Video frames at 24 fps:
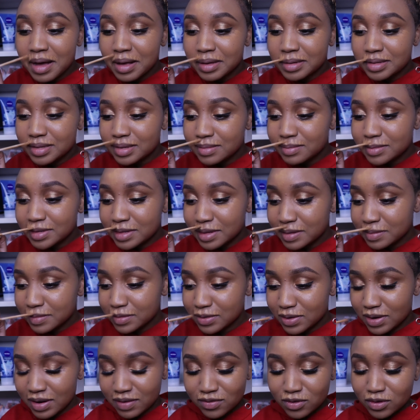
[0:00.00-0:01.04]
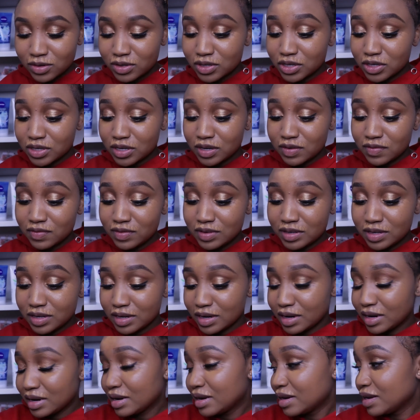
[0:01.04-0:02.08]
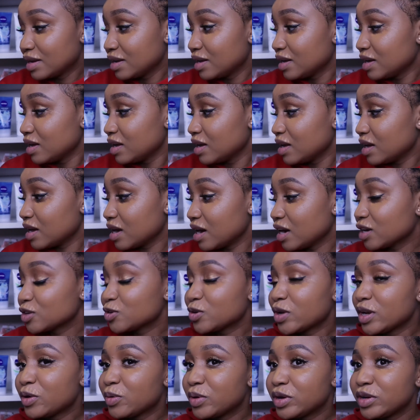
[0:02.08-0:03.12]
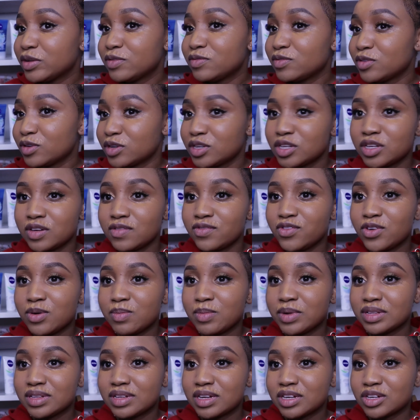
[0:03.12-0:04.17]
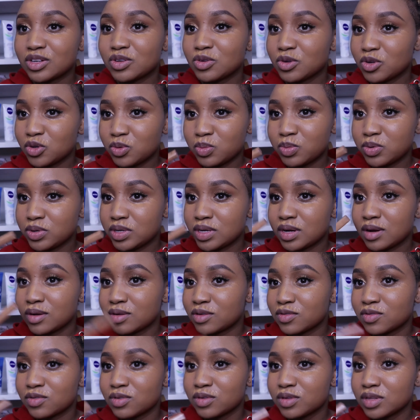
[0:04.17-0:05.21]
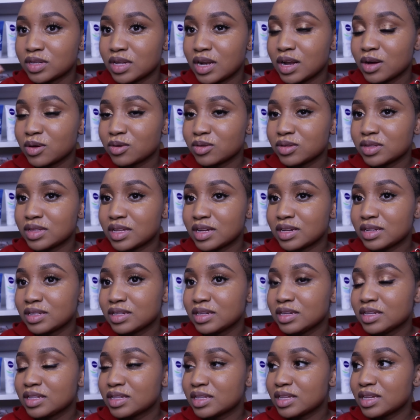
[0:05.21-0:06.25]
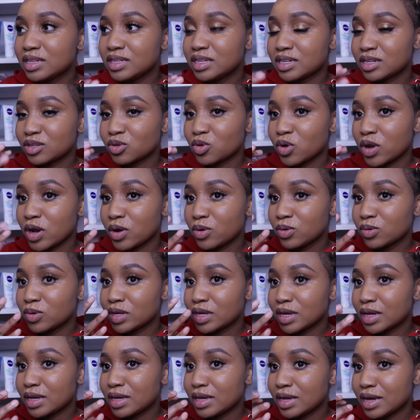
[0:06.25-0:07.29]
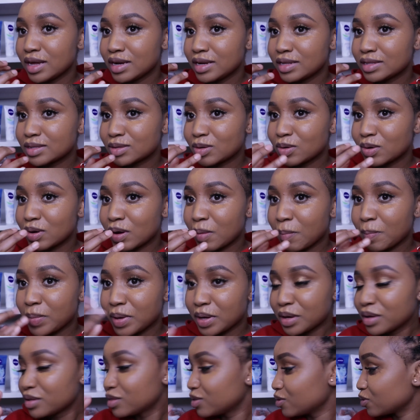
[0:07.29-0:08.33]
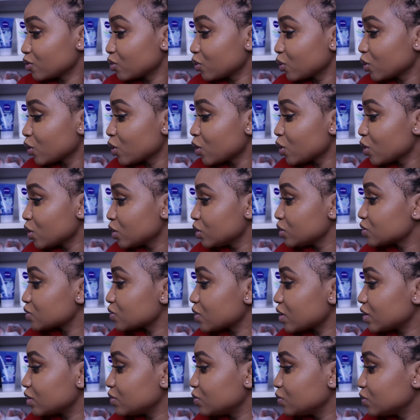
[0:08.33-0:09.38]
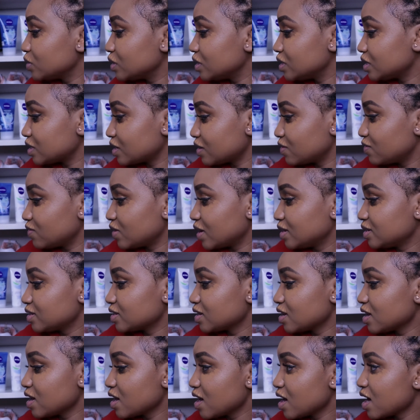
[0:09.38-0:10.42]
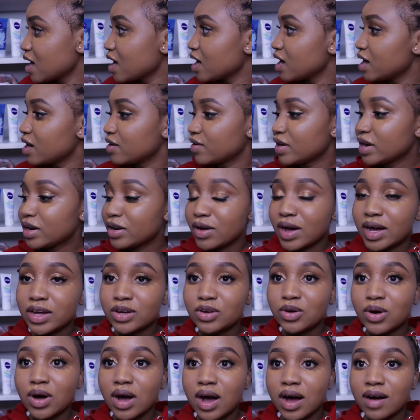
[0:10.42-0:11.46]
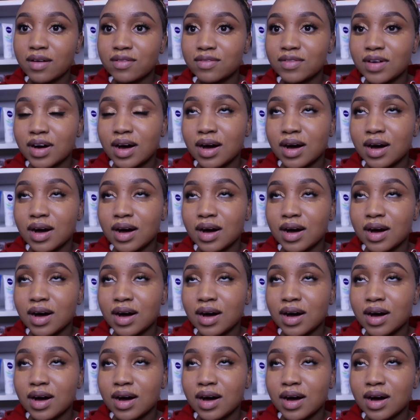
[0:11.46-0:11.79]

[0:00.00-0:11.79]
when I've not shaved, actually when you've not shaved your mustache, don't put a lot of concealer because then it's just going to look cakey and it's going to peek through. So I wouldn't advise. Right now I don't have